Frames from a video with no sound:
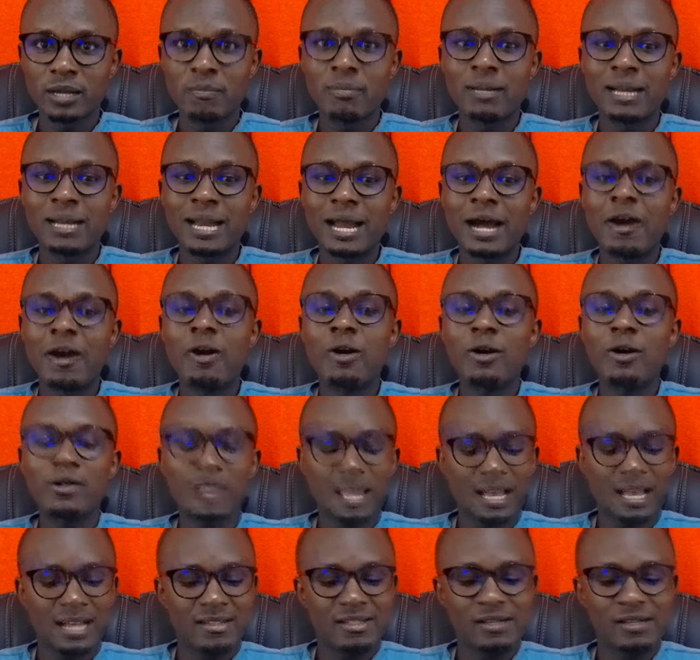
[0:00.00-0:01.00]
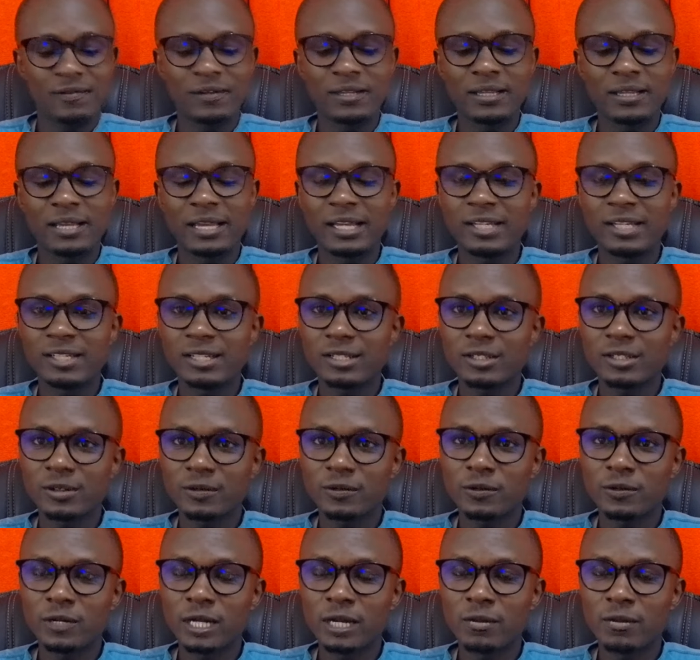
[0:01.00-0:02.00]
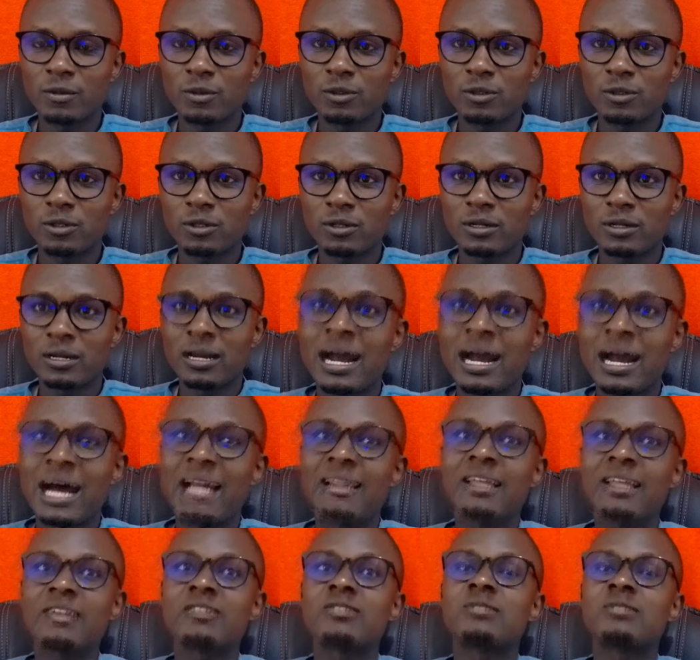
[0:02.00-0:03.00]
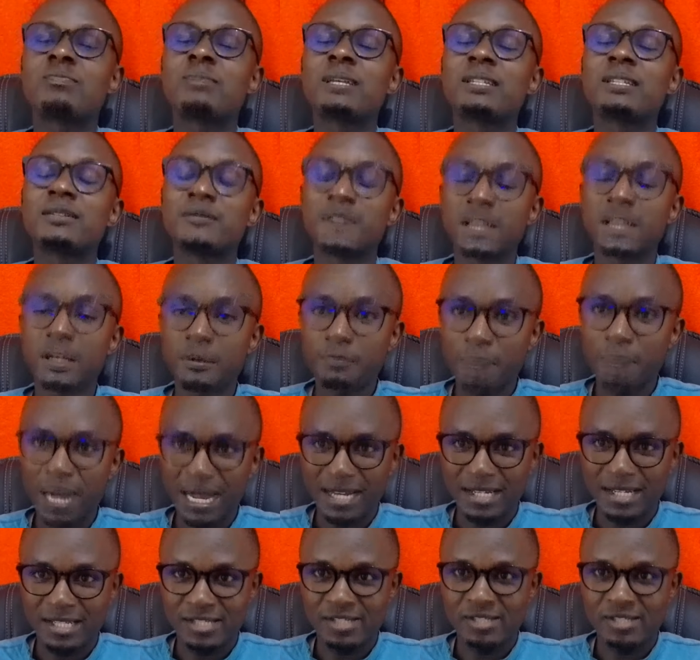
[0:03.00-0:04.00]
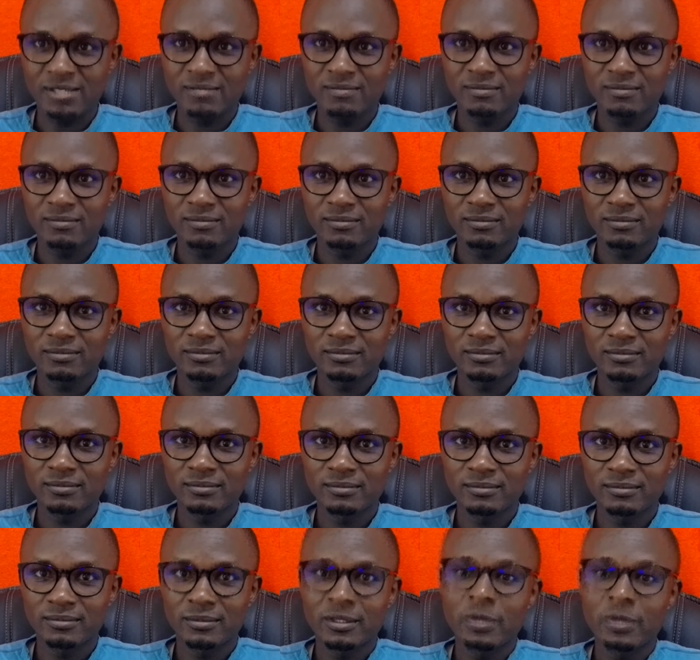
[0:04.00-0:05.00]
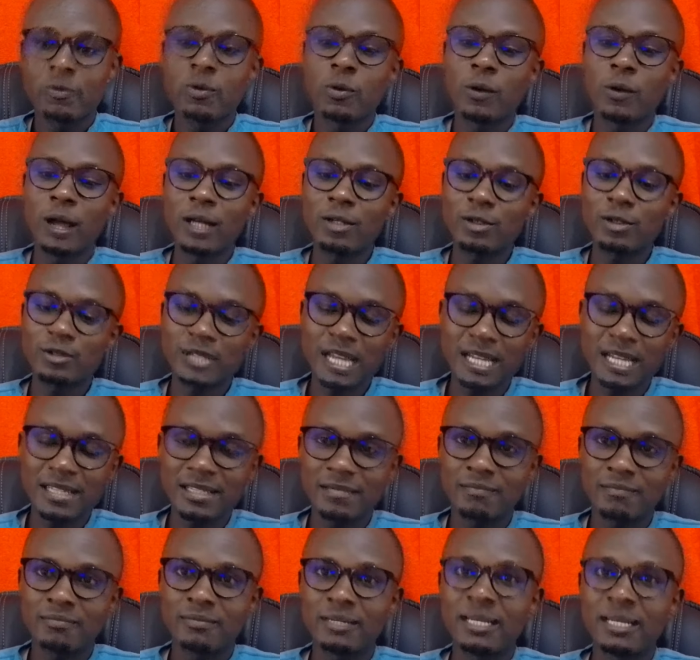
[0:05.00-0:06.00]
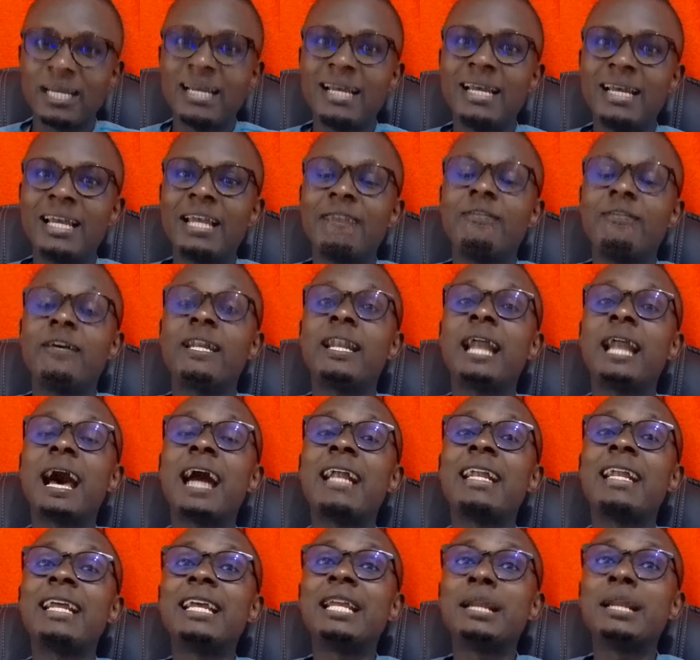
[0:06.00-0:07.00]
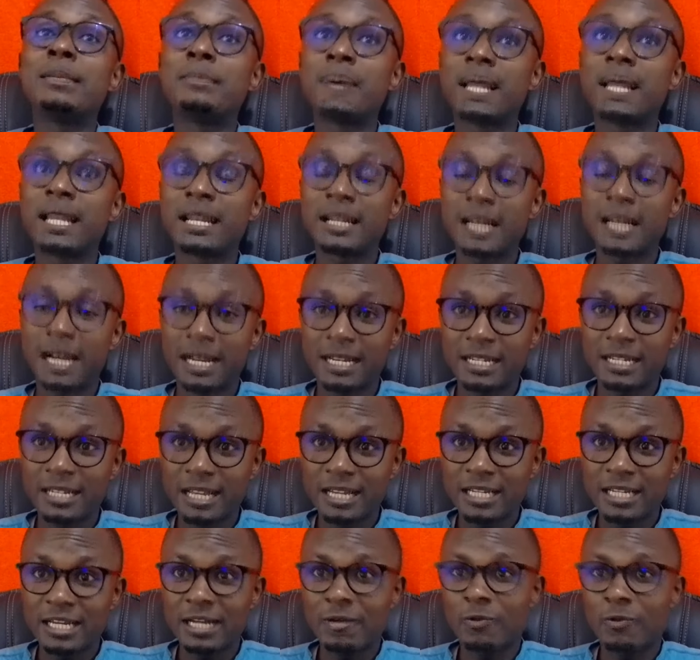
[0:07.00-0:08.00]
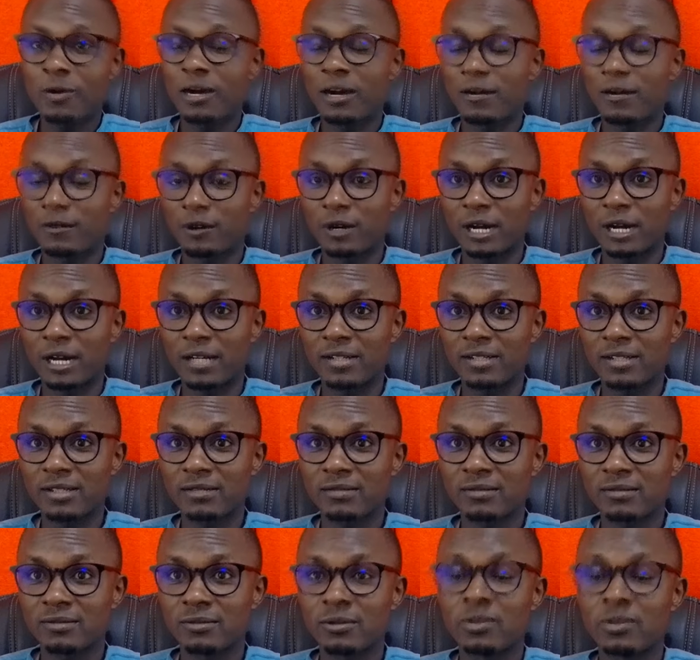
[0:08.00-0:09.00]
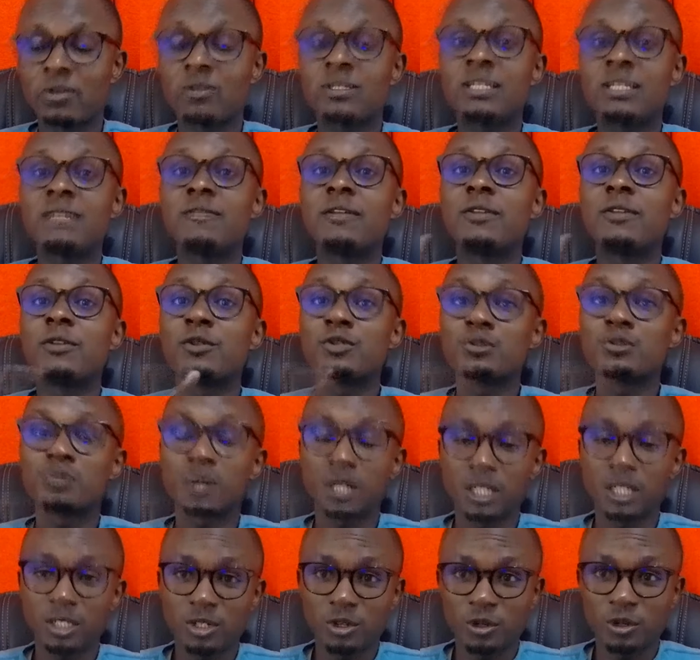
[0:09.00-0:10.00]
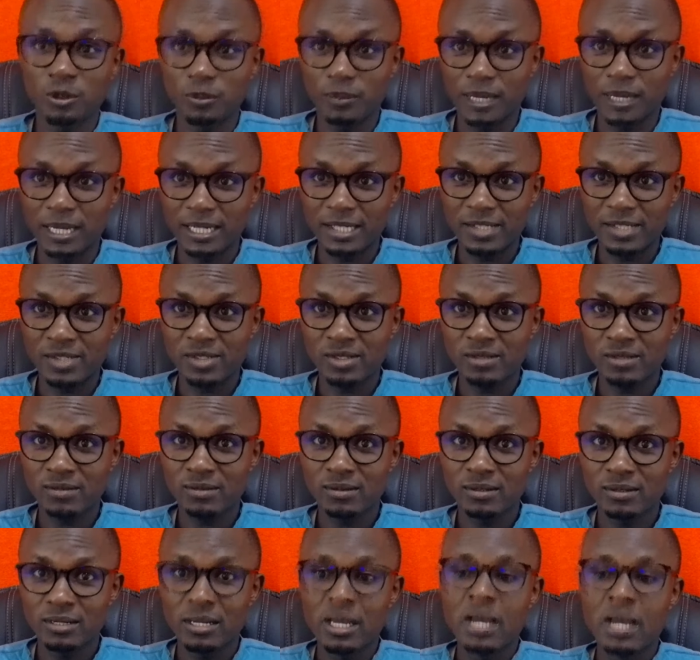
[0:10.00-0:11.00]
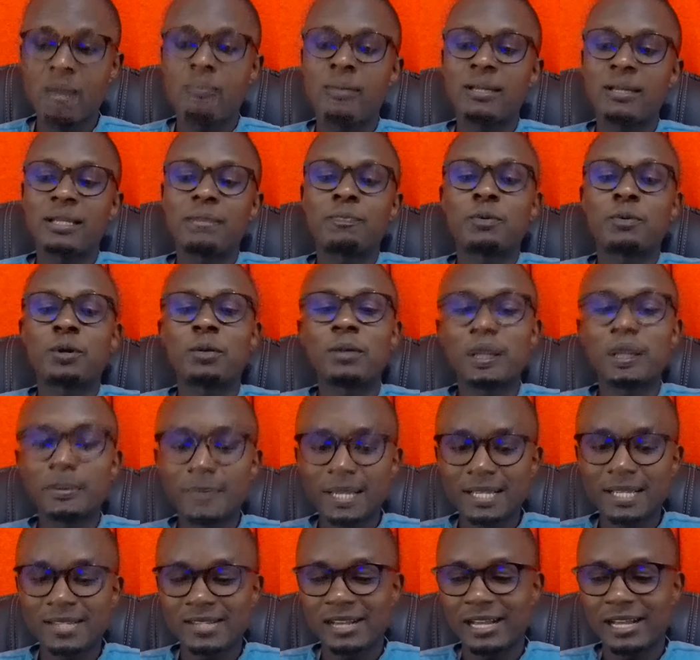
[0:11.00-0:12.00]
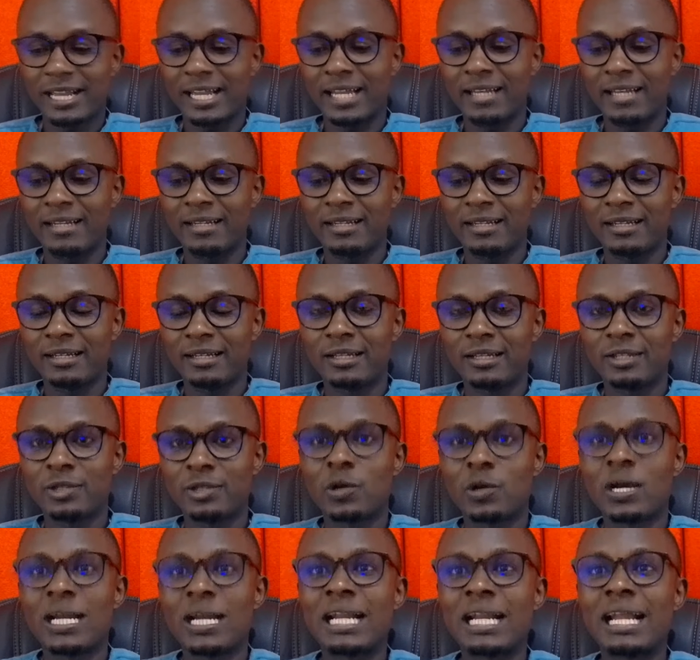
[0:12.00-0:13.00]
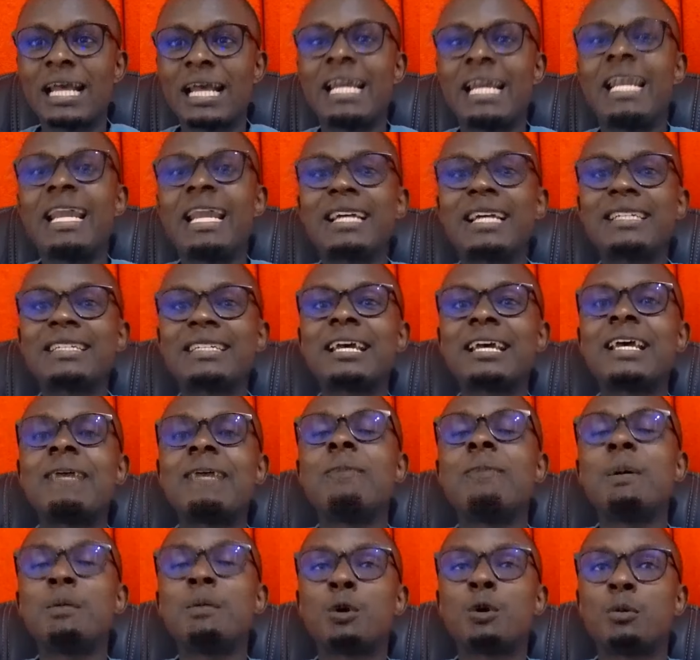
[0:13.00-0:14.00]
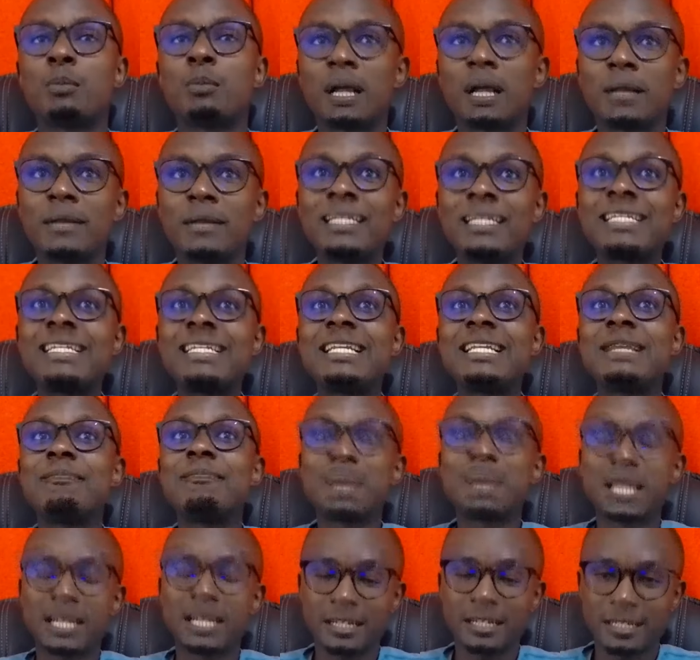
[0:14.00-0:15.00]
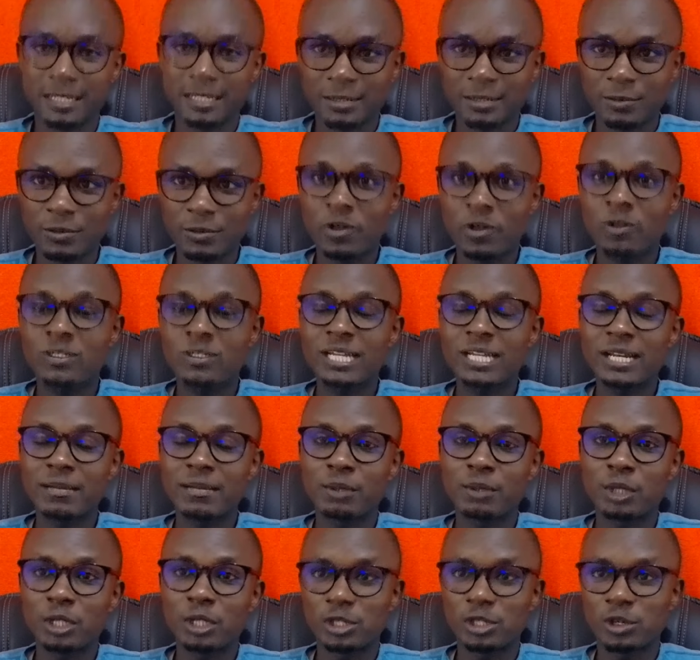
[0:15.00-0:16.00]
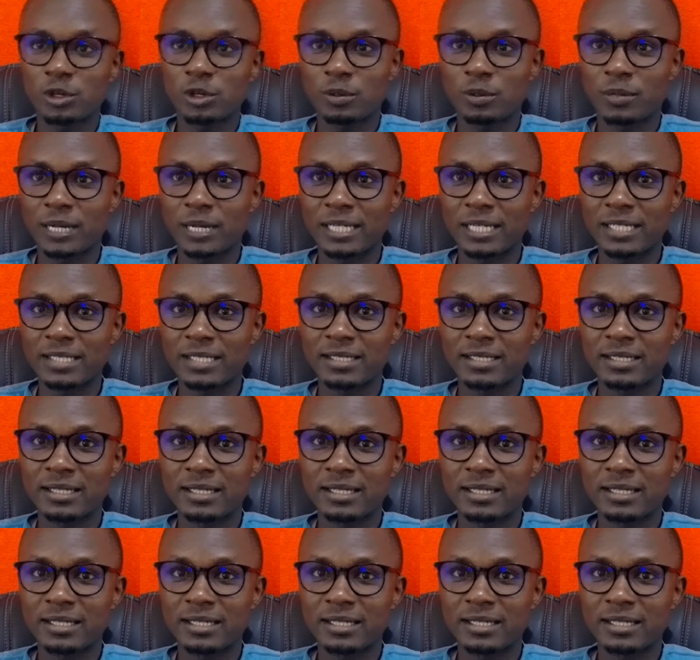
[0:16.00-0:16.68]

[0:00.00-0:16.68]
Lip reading: But now they are serving the interest of William Ruto and their specific parties. We want to tell them, even an independent candidate can work for us without even those political parties. But the problem is, again, you can elect a member of parliament independent without any political party.